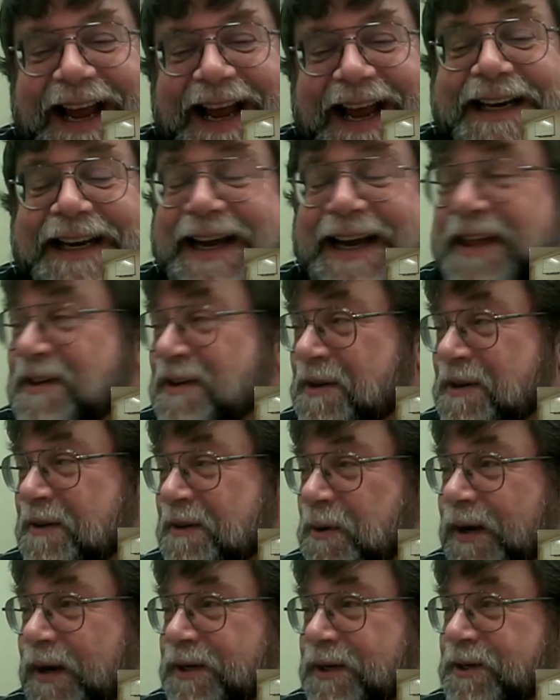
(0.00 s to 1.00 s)
any other
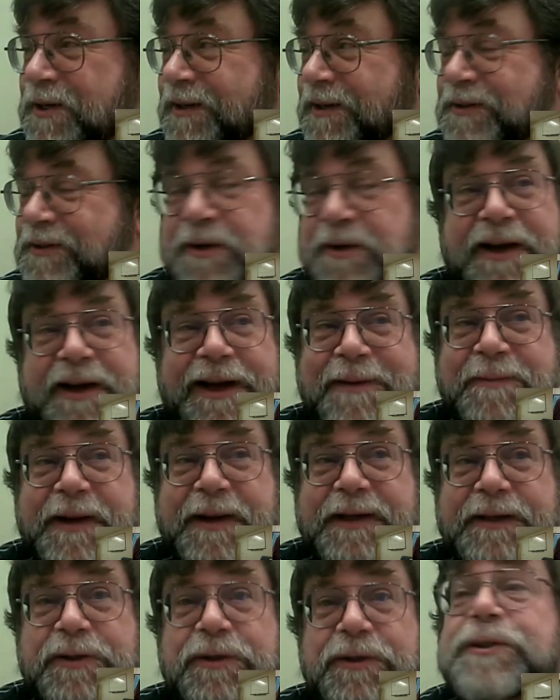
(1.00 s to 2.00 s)
questions or
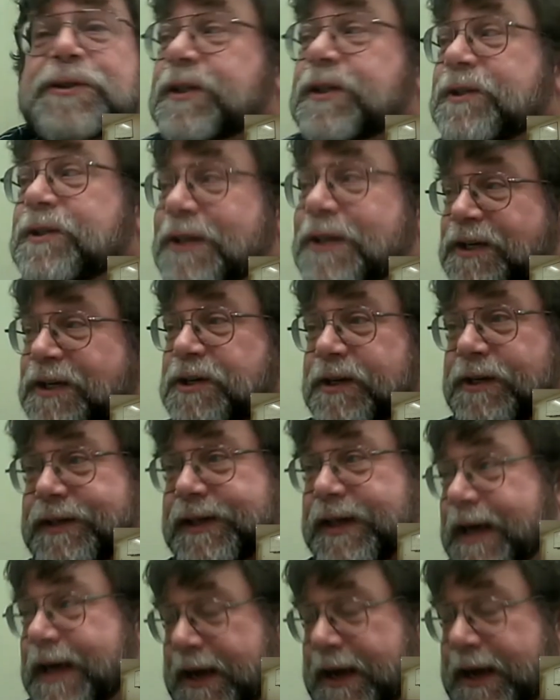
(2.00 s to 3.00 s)
comments or suggestions
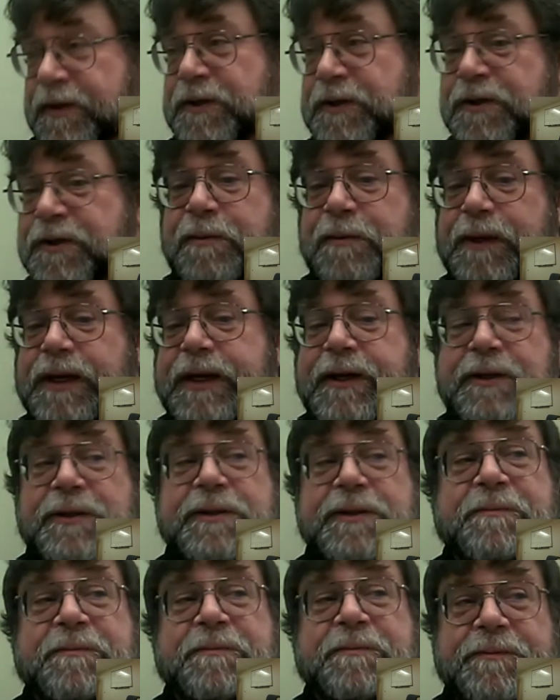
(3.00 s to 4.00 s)
on how this could be used
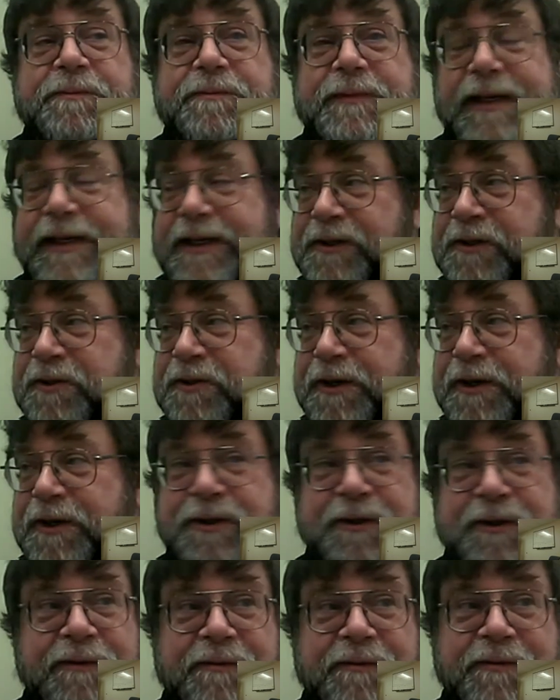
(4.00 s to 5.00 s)
in
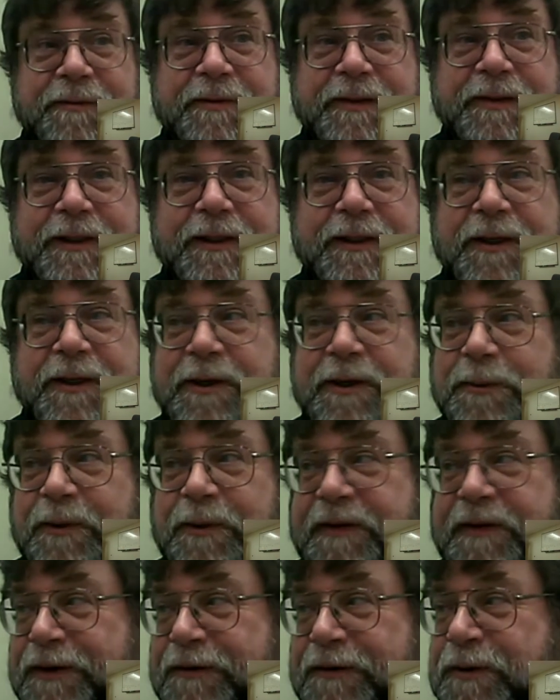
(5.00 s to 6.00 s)
instruction?
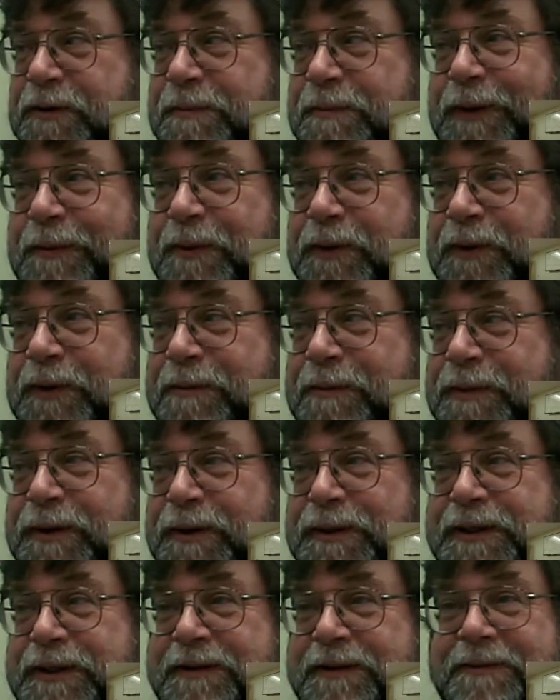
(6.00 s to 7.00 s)
We've got a few people here in
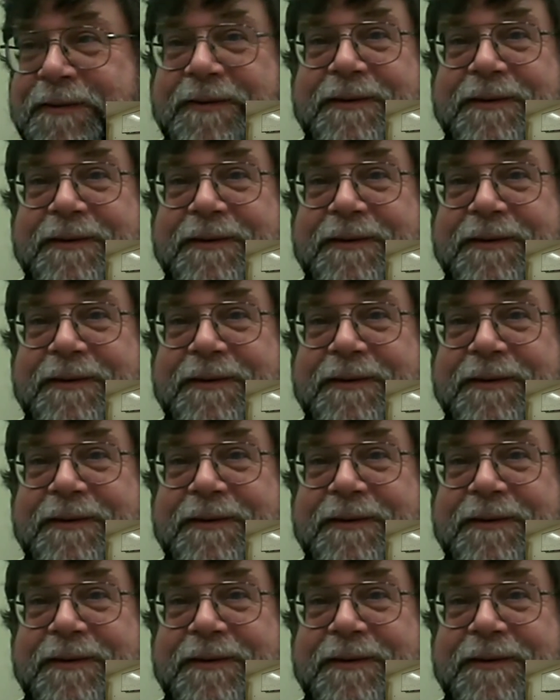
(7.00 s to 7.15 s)
person.